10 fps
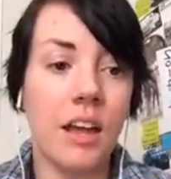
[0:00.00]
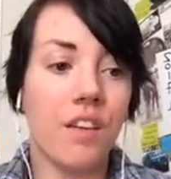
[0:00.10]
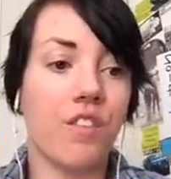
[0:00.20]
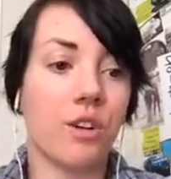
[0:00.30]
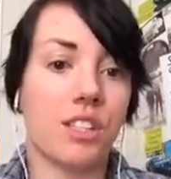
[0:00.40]

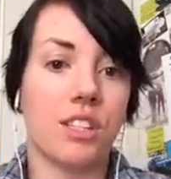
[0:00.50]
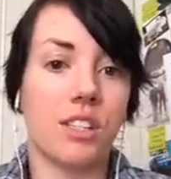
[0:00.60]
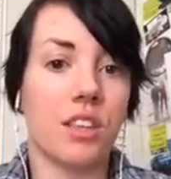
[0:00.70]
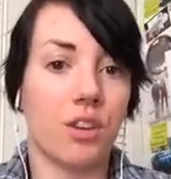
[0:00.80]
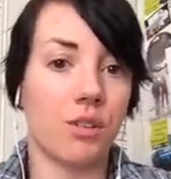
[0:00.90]
versus
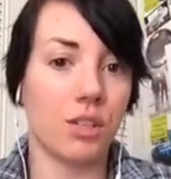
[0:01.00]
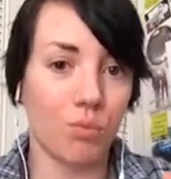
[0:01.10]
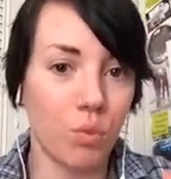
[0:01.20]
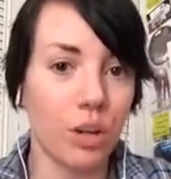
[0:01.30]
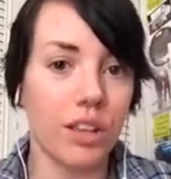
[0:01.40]
there is a
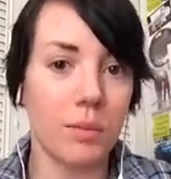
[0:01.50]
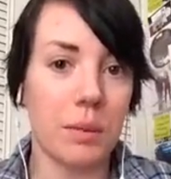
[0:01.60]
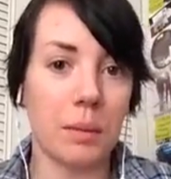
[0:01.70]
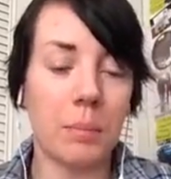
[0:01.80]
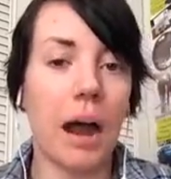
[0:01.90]
really
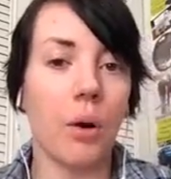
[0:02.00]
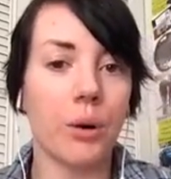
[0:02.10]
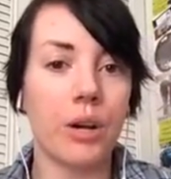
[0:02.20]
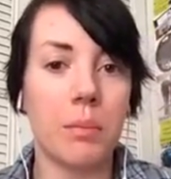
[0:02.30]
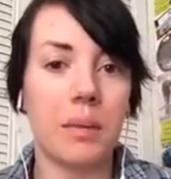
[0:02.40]
big power
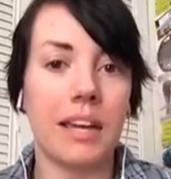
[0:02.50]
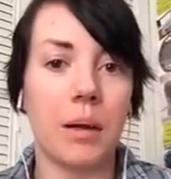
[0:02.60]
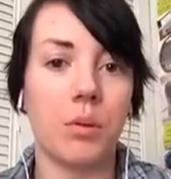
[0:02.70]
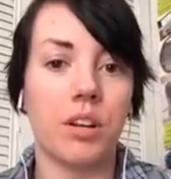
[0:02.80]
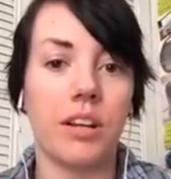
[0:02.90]
in being
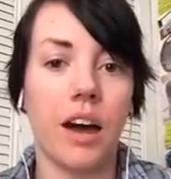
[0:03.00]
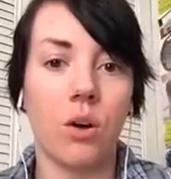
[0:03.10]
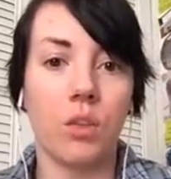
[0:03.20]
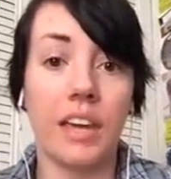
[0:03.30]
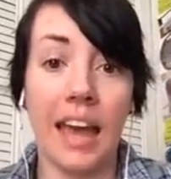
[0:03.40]
able to not
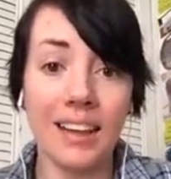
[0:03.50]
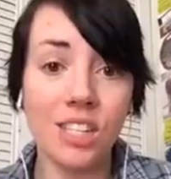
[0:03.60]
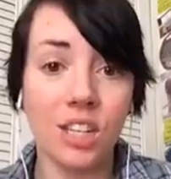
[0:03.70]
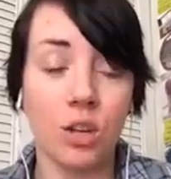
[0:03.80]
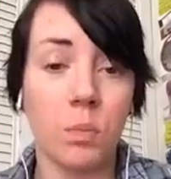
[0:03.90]
only
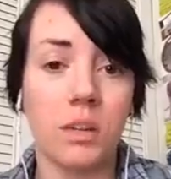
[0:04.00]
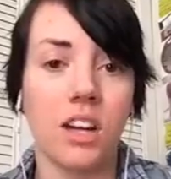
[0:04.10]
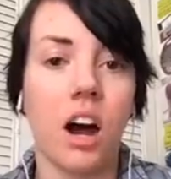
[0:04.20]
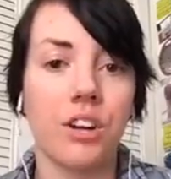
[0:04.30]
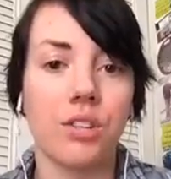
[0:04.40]
execute, but
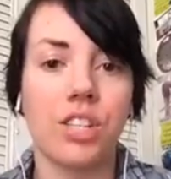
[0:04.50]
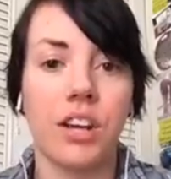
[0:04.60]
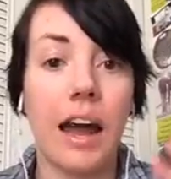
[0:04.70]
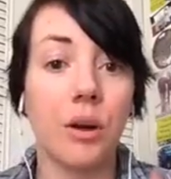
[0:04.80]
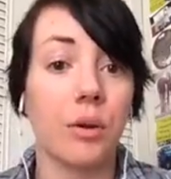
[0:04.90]
to understand
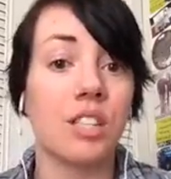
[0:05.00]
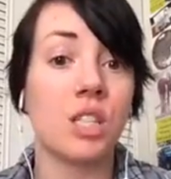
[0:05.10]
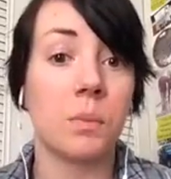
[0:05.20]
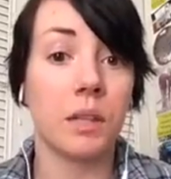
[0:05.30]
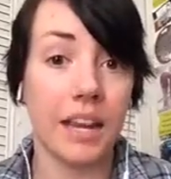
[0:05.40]
how to
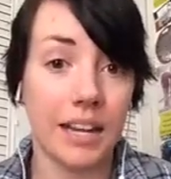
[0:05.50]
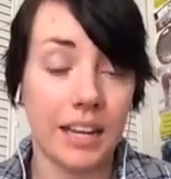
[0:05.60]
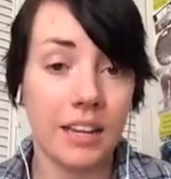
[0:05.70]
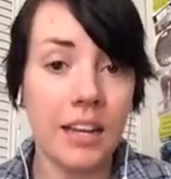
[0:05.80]
explain it